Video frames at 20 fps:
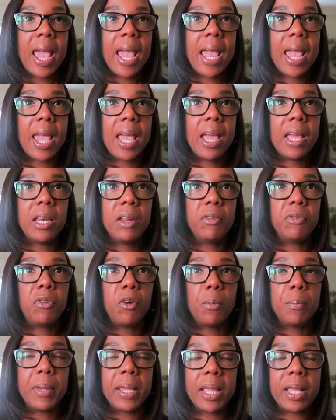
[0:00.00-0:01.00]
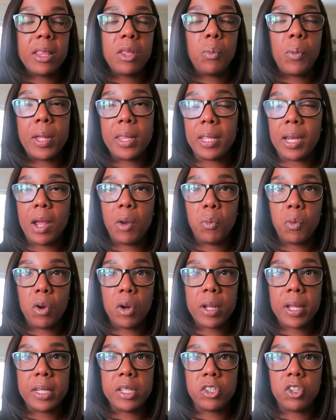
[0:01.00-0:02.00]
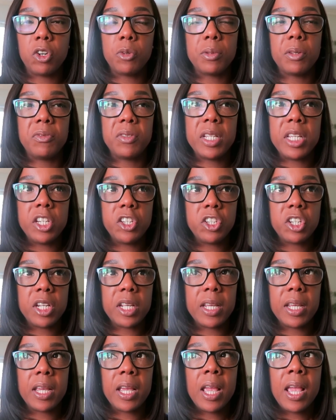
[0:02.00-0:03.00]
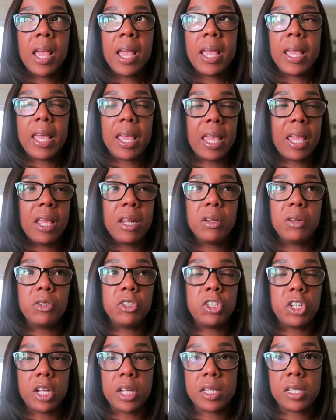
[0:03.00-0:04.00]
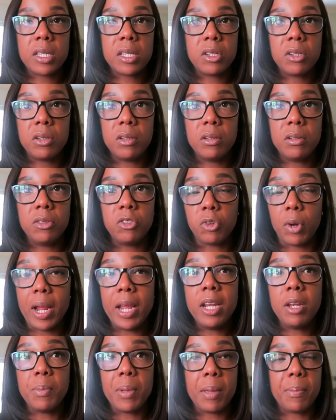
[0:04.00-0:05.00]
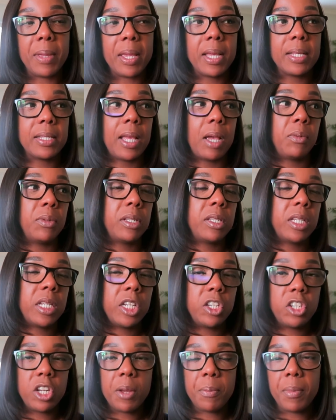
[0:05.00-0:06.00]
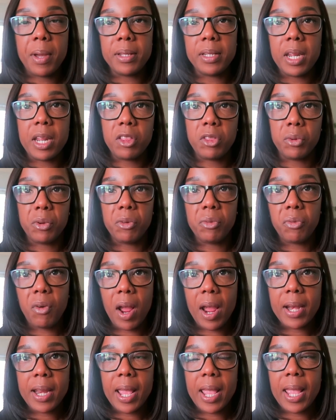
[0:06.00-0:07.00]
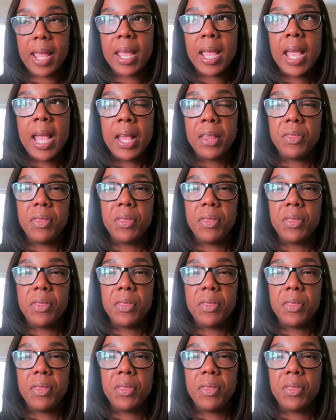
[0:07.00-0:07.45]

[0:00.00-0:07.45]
And for me, the way that I work in terms of teaching, it just drained me because I was teaching Monday through Friday.